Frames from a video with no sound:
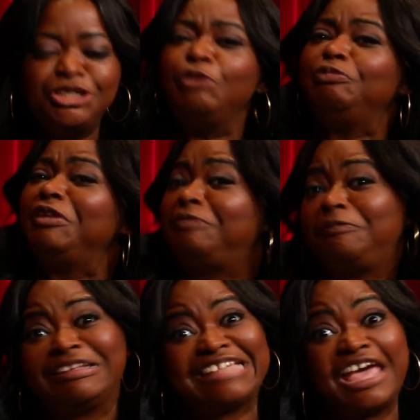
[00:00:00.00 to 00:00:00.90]
don't think that
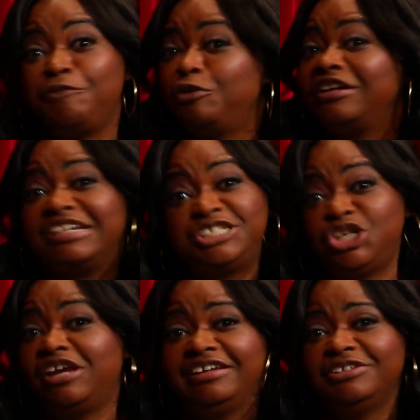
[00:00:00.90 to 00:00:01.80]
that's ever going to
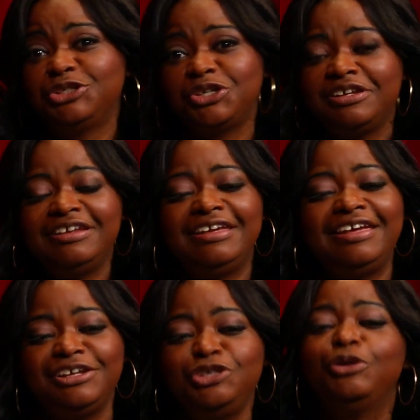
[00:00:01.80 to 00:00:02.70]
change.
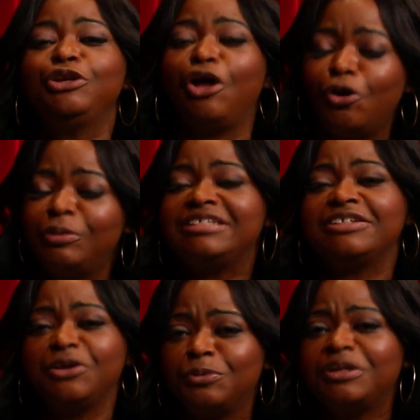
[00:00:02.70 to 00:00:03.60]
And you can always
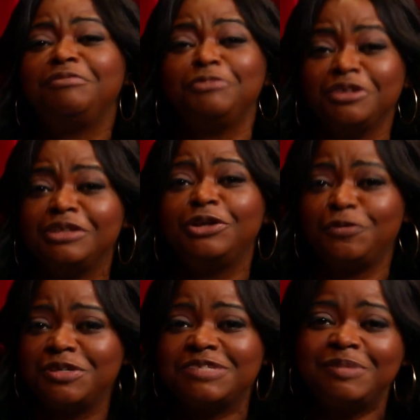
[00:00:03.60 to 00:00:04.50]
know when I'm really
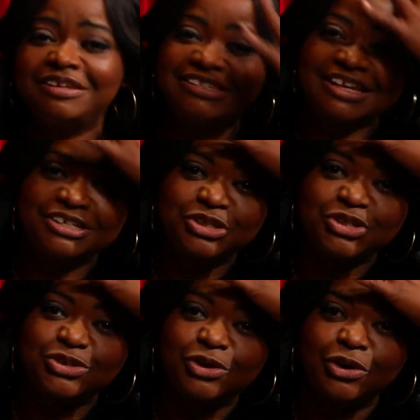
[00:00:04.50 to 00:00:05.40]
nervous because I
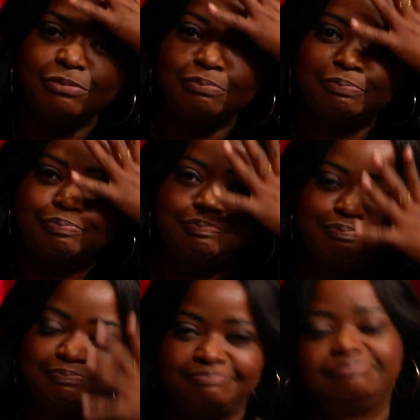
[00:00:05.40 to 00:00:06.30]
just start
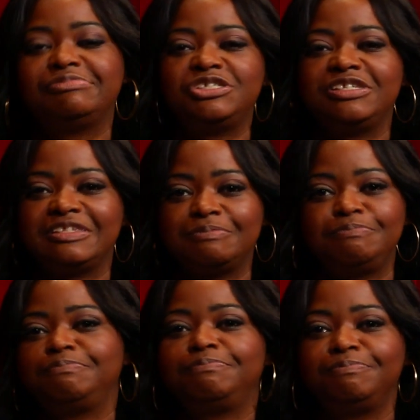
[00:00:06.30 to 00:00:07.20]
just
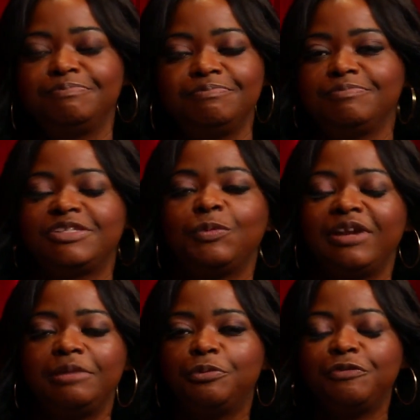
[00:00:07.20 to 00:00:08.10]

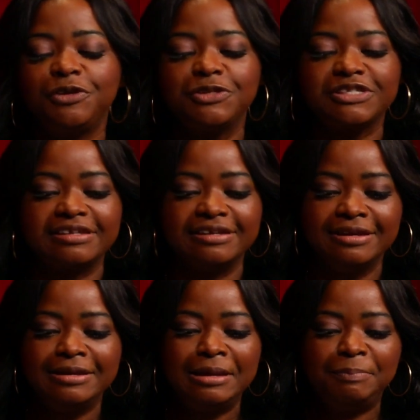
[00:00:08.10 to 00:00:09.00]
sweating profusely.
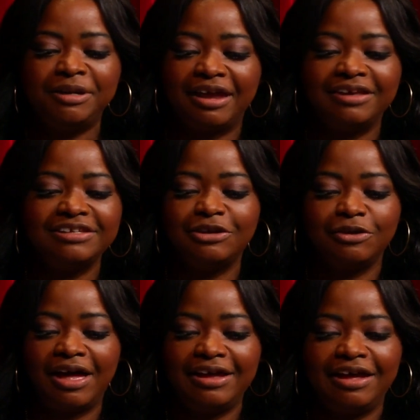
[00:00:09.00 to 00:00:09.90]
But uh, you know,
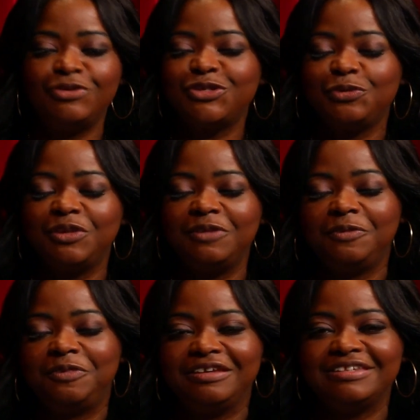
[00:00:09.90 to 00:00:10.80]
I also think
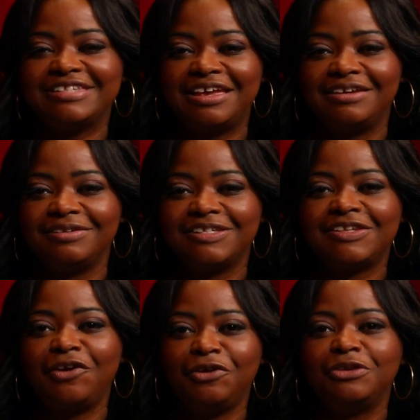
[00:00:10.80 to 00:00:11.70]
the things that
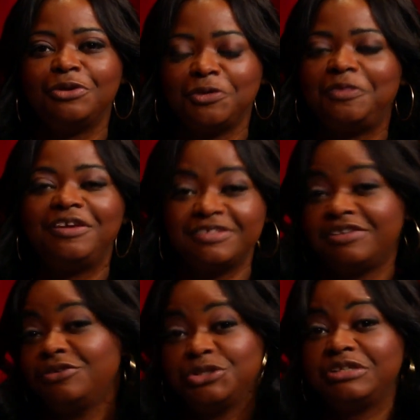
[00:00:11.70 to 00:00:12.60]
scare you are the things
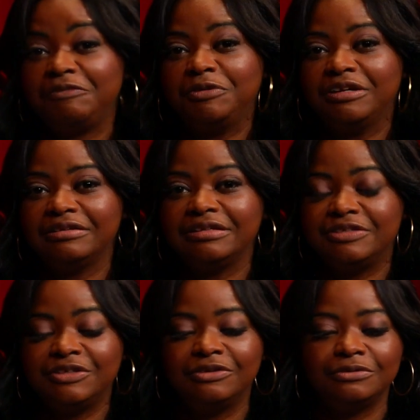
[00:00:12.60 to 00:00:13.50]
that you should definitely
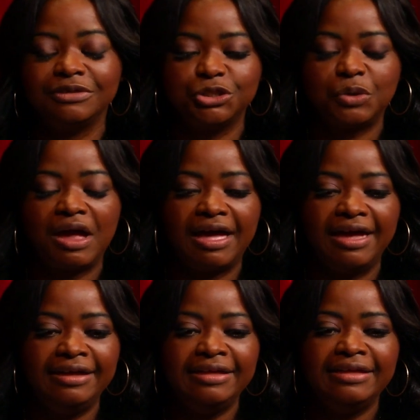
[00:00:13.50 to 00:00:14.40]
do and
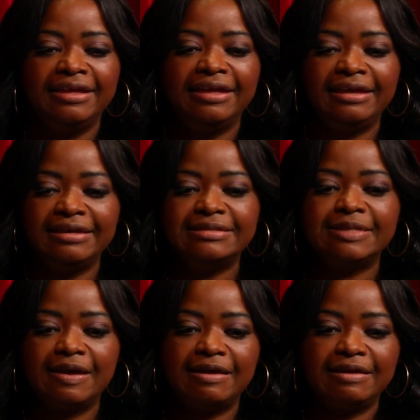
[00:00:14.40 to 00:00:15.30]
try.
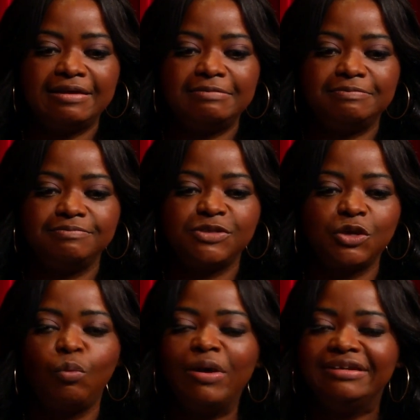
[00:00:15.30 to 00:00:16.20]
And uh,
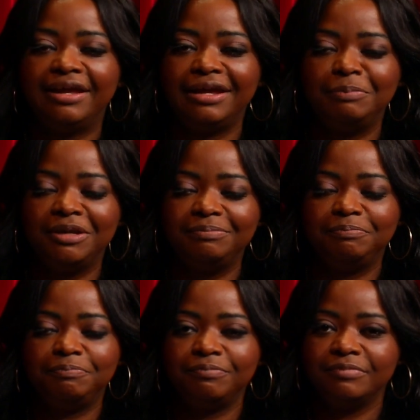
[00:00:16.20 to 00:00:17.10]
so one day, but
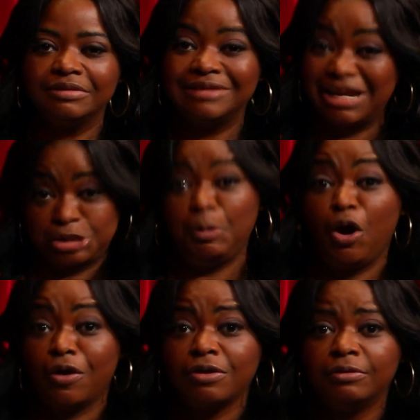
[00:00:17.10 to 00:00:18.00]
not
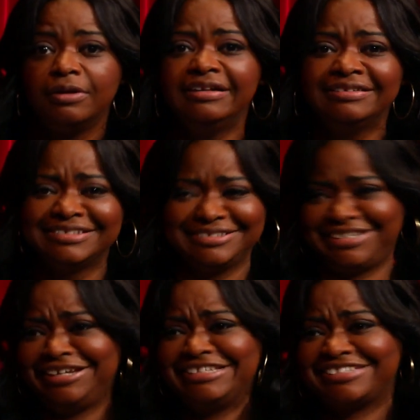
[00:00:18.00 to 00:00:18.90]
tomorrow,
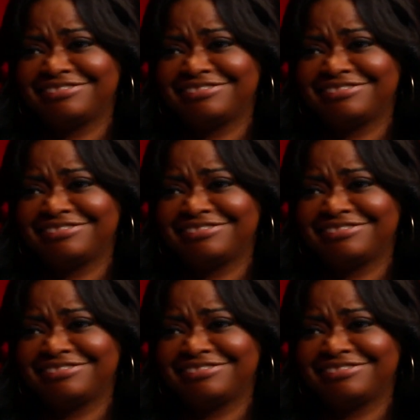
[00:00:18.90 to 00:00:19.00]
because,